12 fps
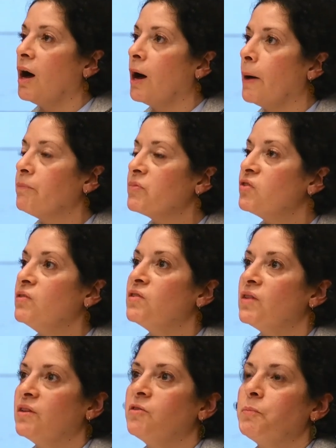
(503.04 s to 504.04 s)

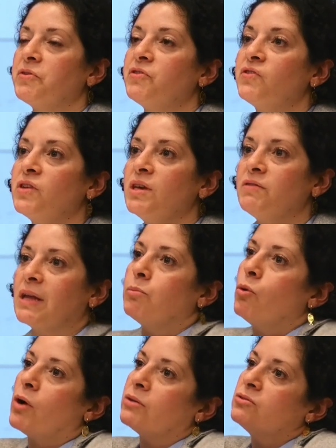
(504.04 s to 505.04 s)
citizens perceive that
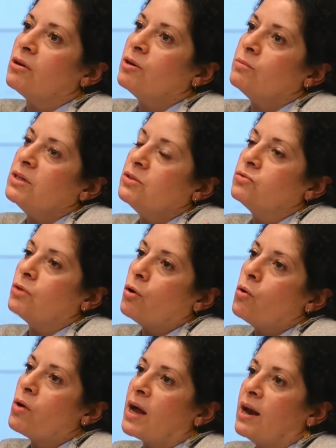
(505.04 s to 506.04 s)
more autonomy to the
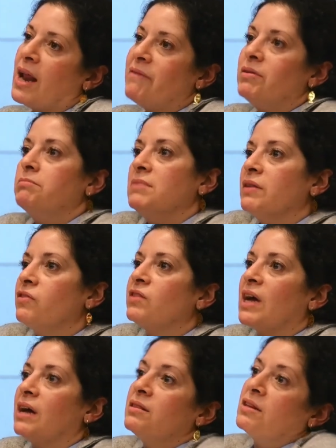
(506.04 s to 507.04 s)
local level means
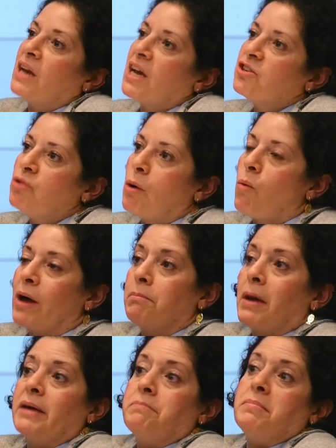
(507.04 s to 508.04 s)
that the national one
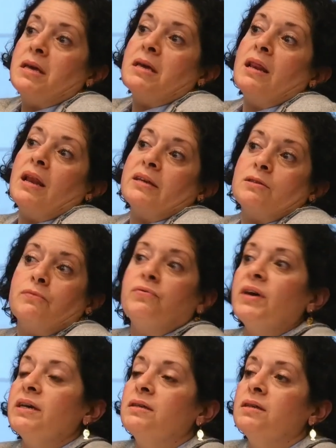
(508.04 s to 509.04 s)
might be less
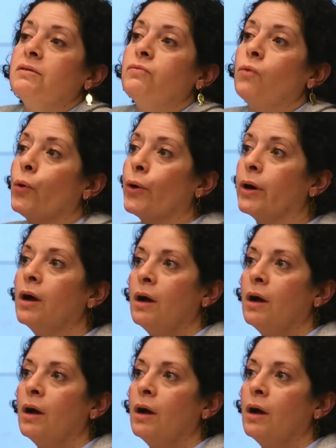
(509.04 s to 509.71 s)
effective or